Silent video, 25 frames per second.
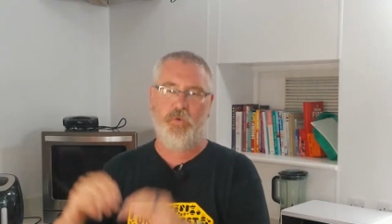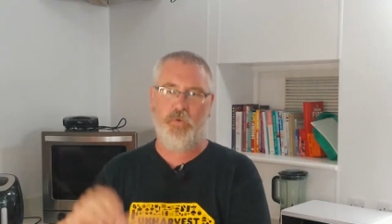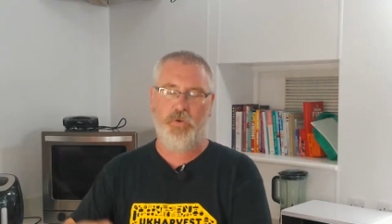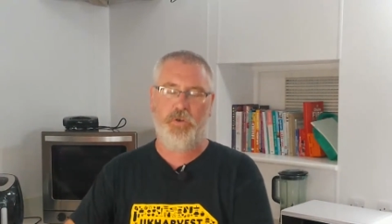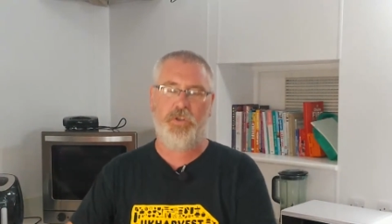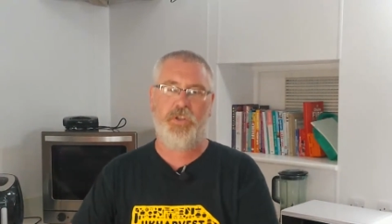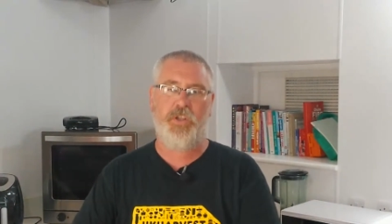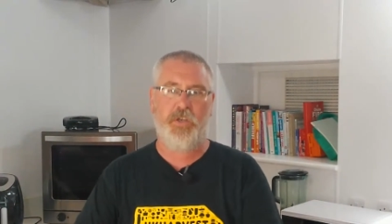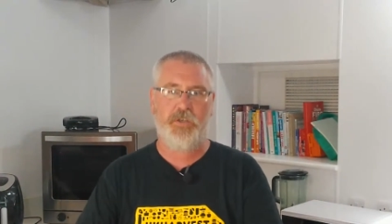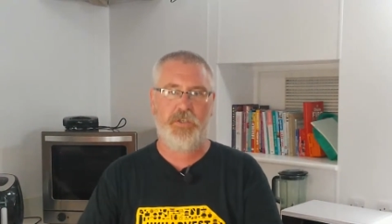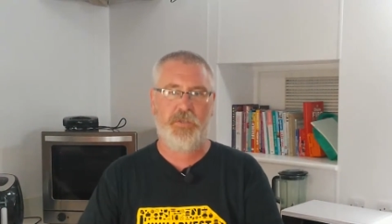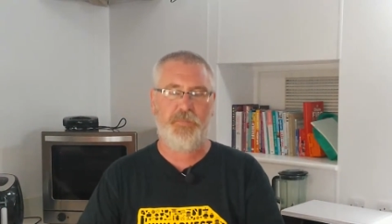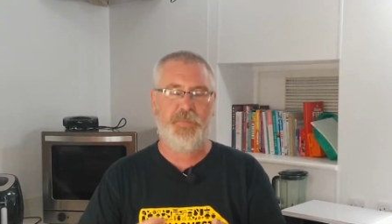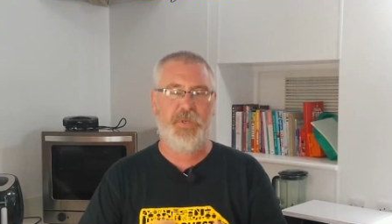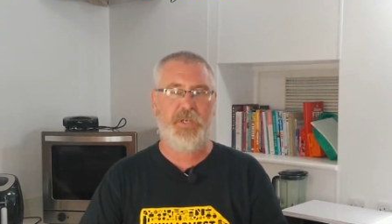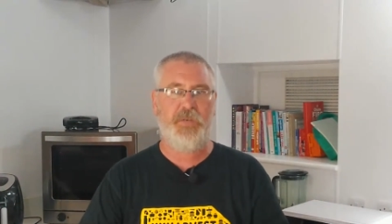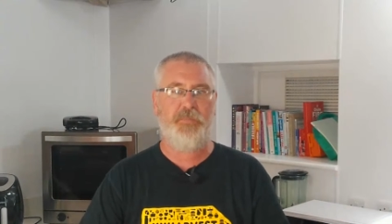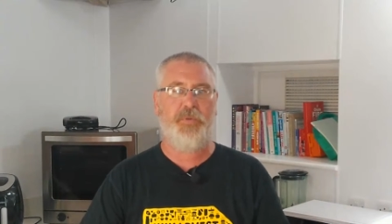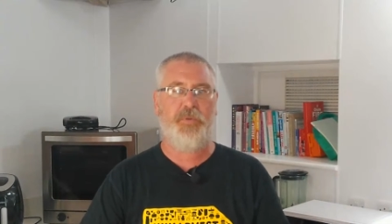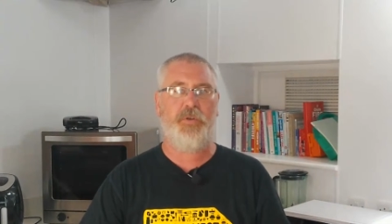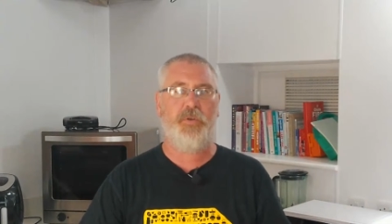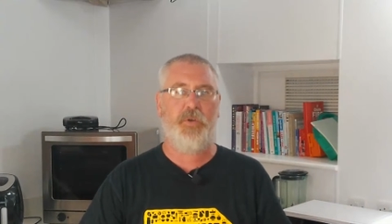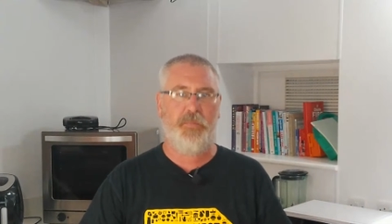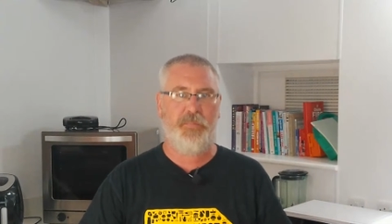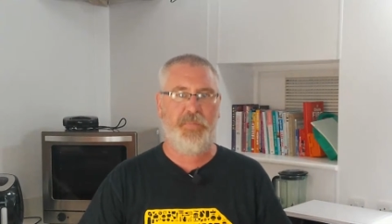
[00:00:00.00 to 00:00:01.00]
all of those
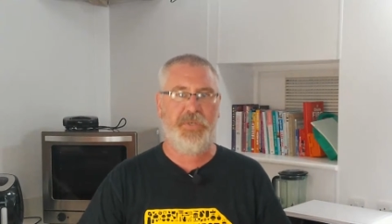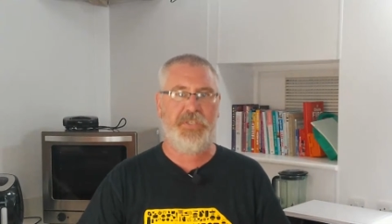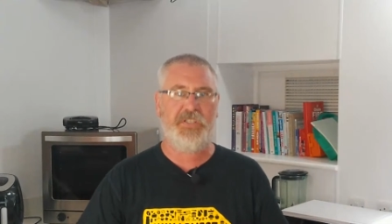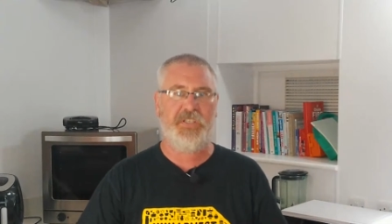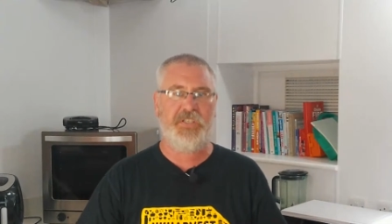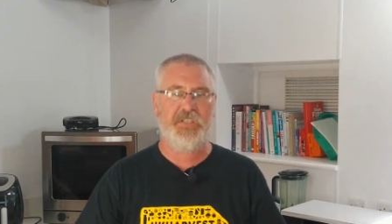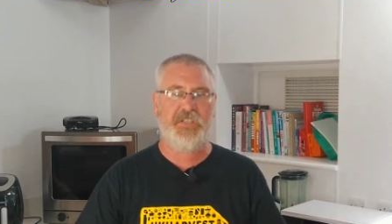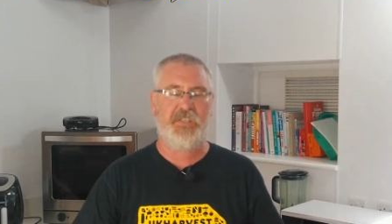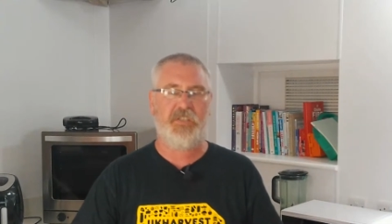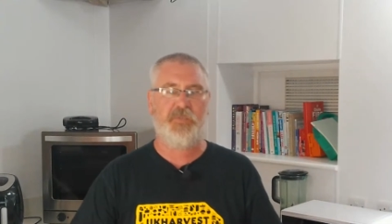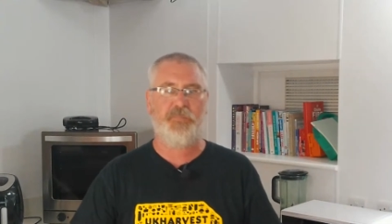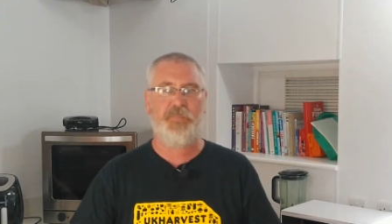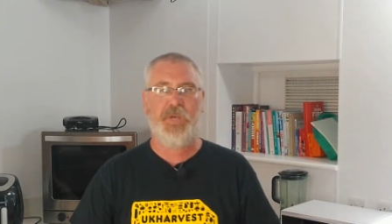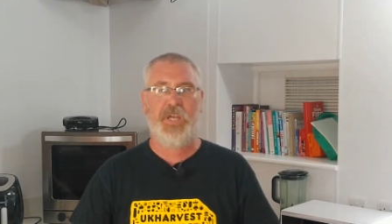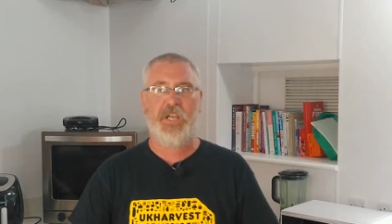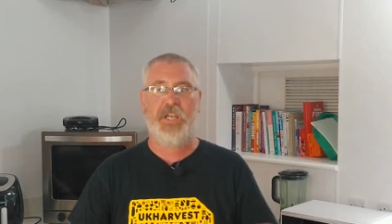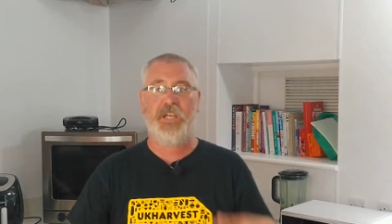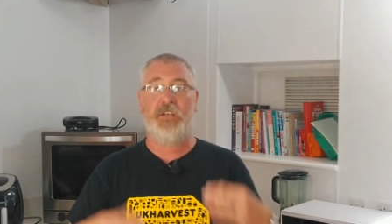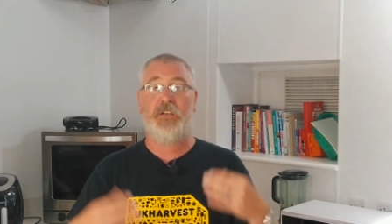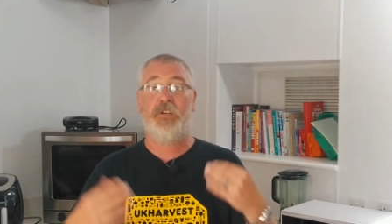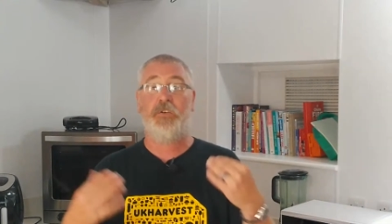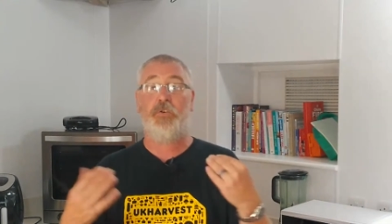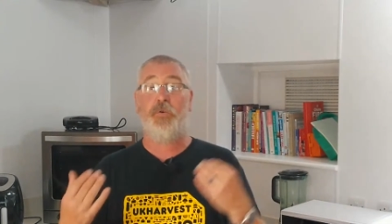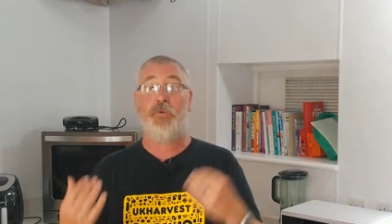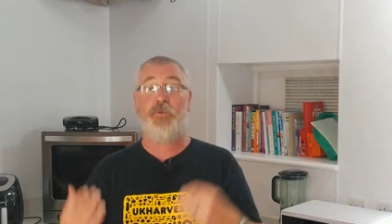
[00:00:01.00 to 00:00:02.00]
people who are
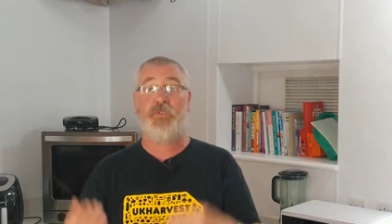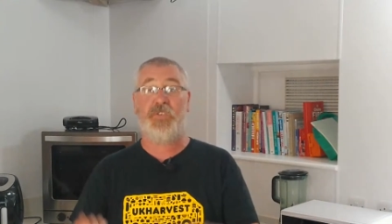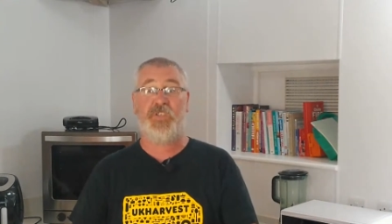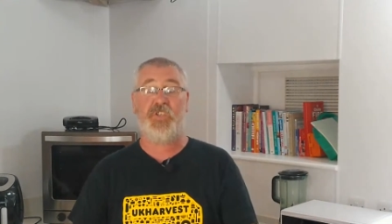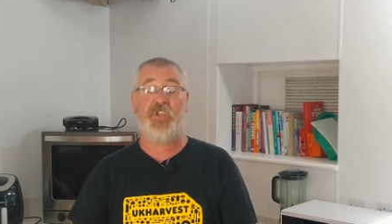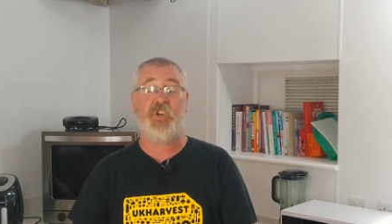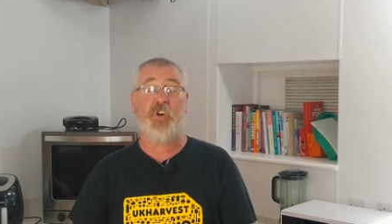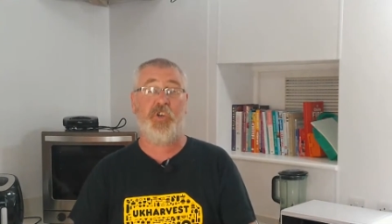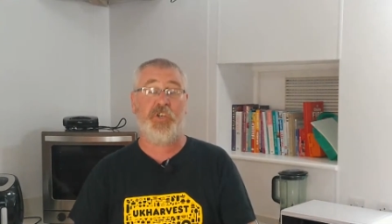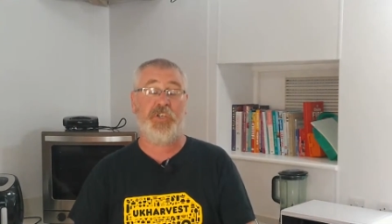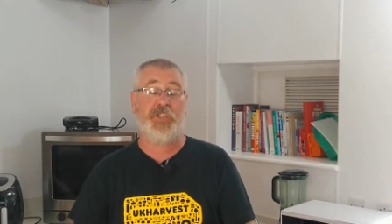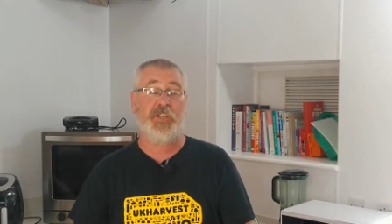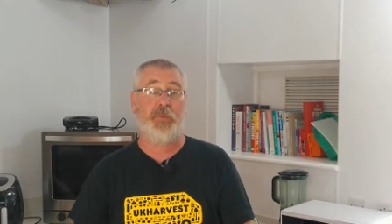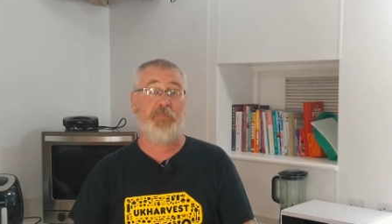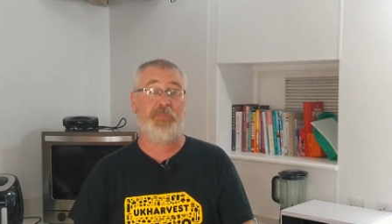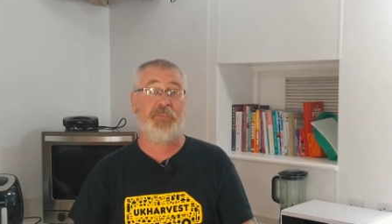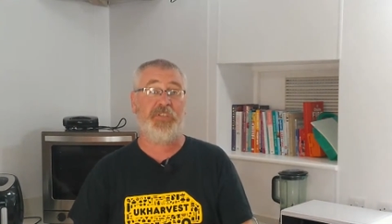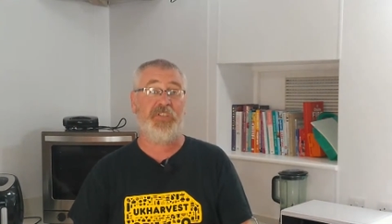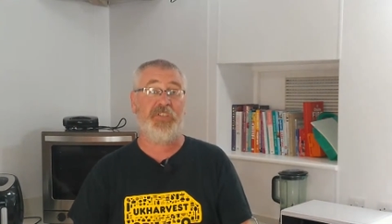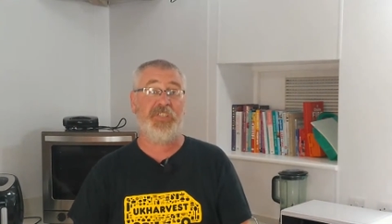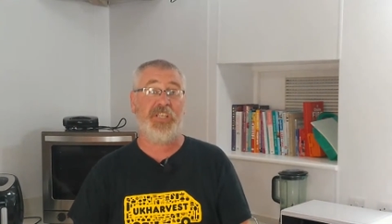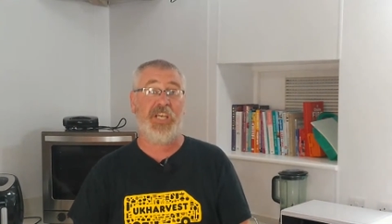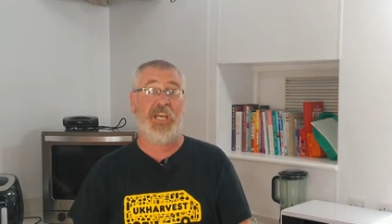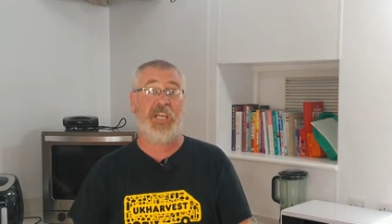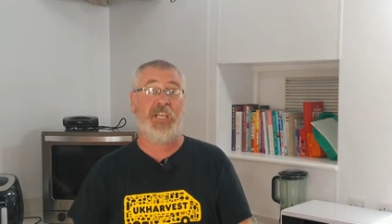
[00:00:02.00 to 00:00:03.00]
participating and who have signed up
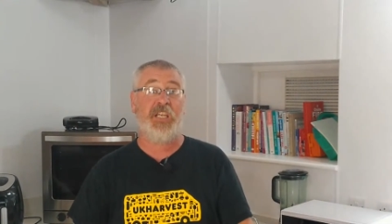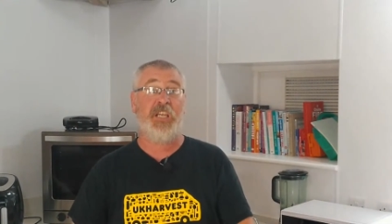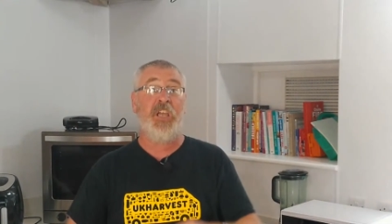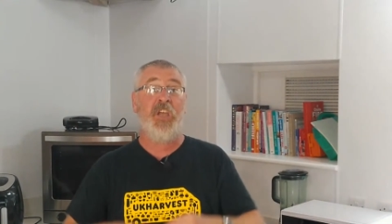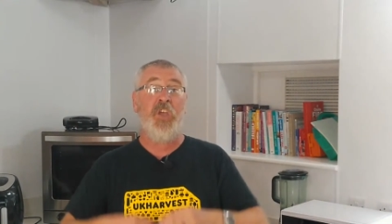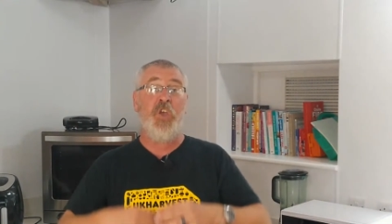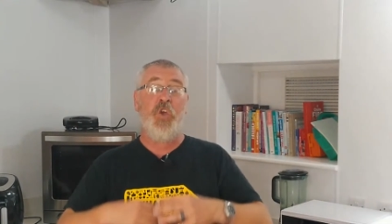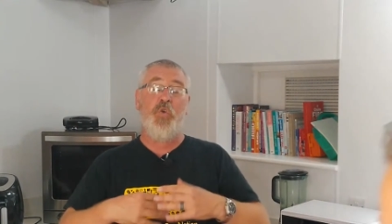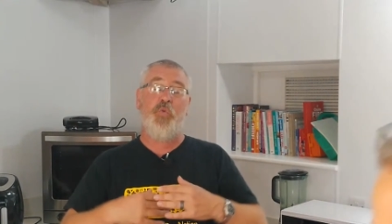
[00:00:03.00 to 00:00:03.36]
today.